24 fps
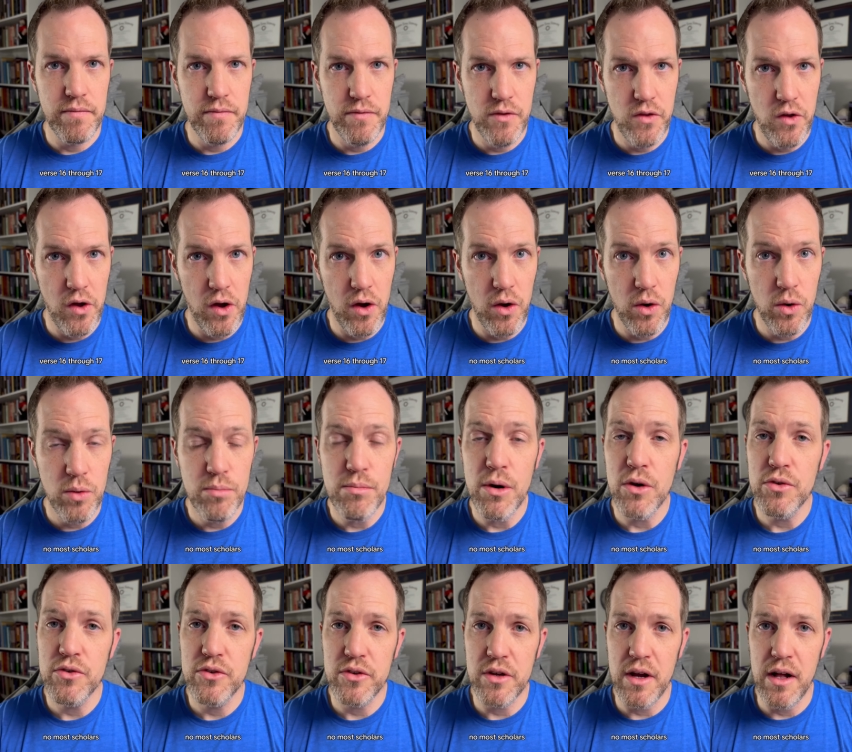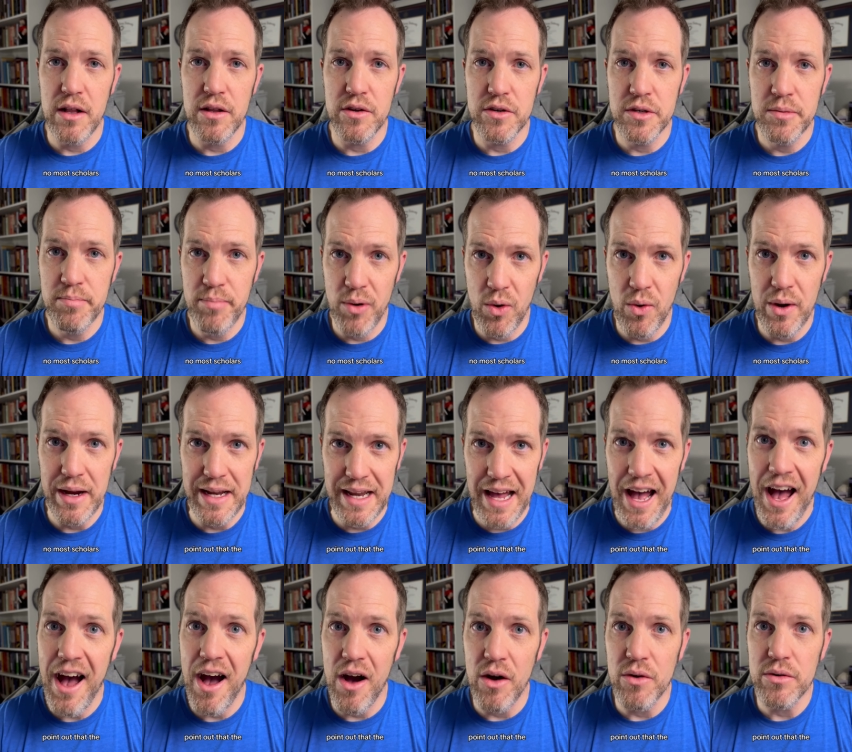No, most scholars point
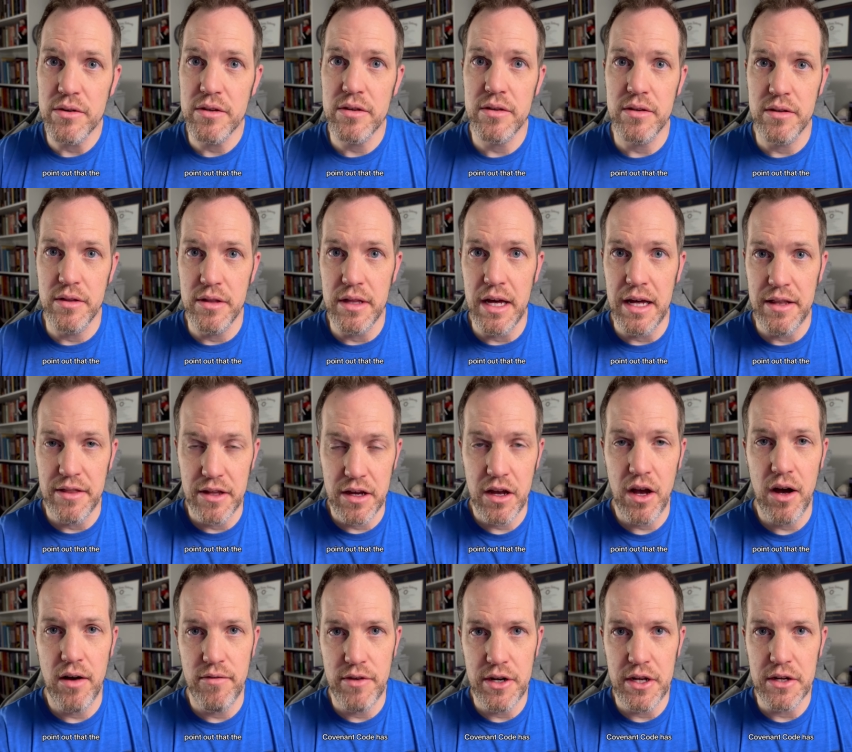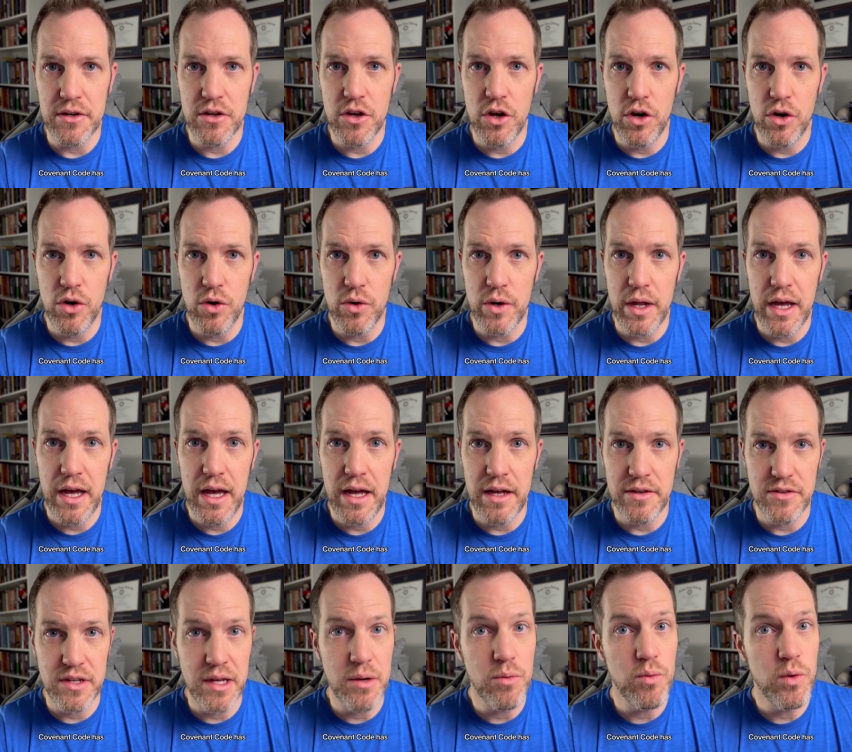out that the covenant code
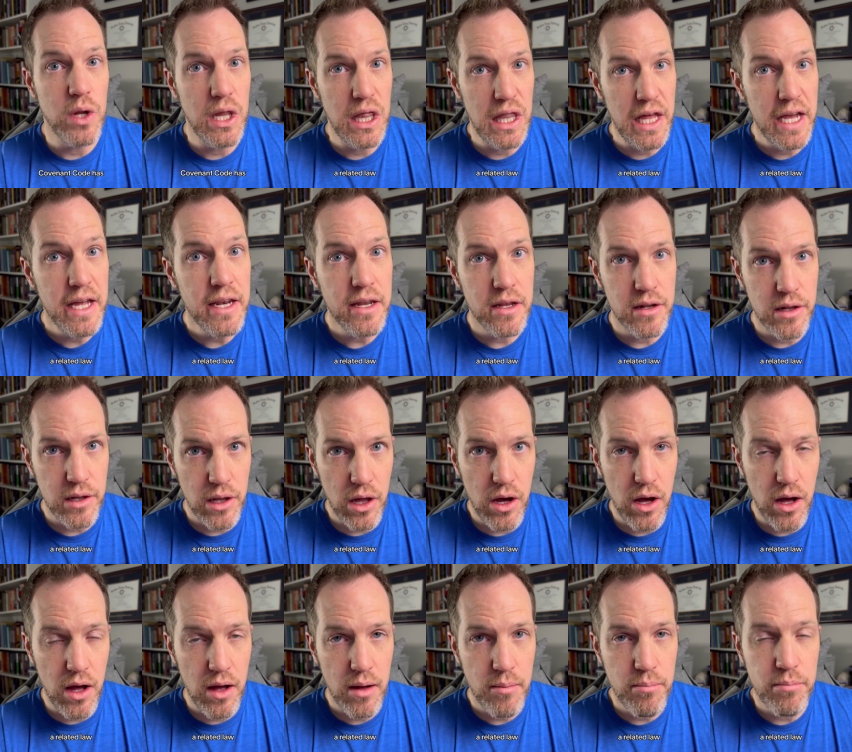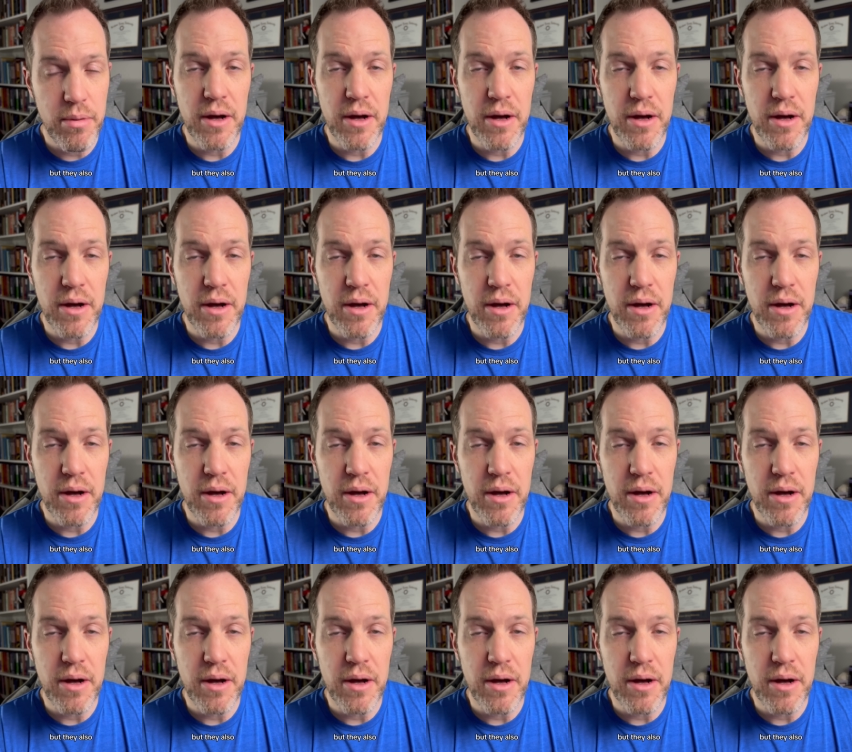has a related law,